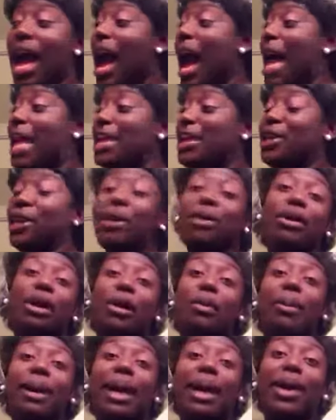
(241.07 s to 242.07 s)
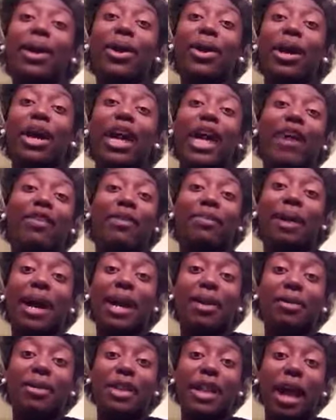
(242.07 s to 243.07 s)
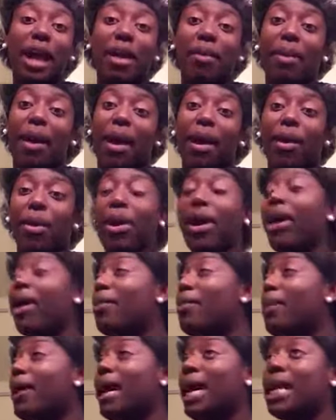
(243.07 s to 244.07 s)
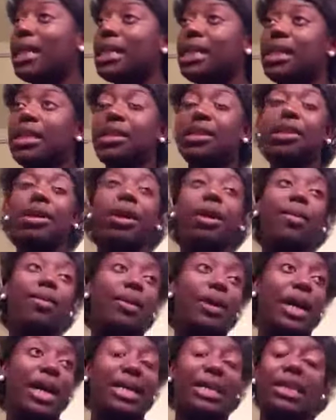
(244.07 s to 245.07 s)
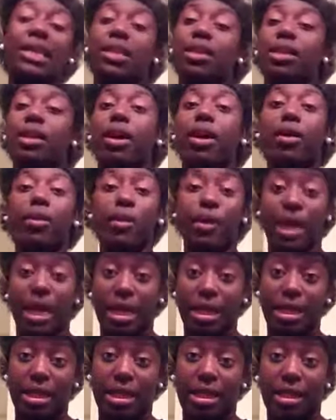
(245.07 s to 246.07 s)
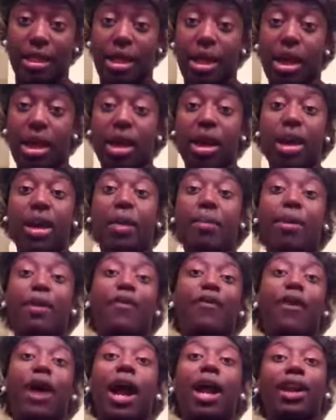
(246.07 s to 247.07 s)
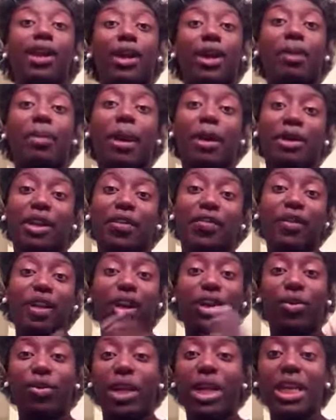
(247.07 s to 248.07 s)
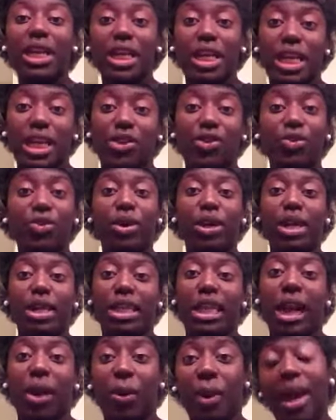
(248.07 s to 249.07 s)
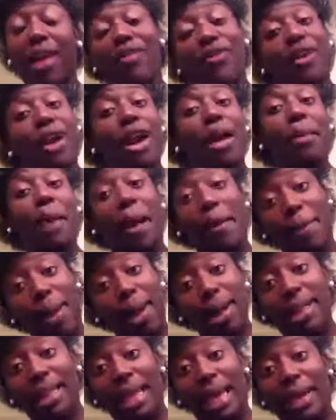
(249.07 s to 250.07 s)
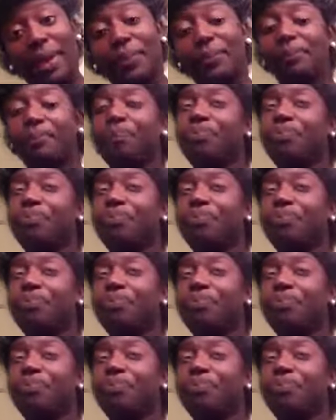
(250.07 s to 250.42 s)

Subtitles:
I didn't know no better. Everybody was talking about herbal essence, herbal essence, herbal essence. Before I learned about different ingredients that you want to stay away from, I bought that.